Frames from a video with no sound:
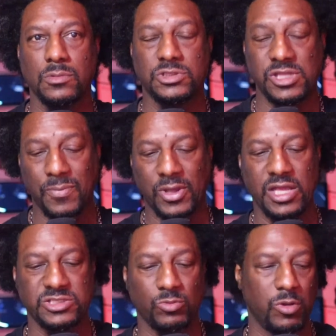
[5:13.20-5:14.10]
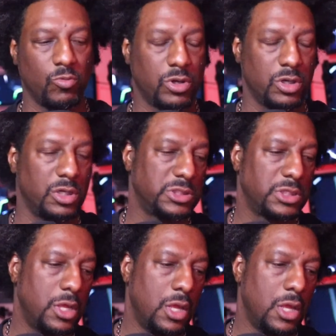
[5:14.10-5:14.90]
Steppaganza what it was.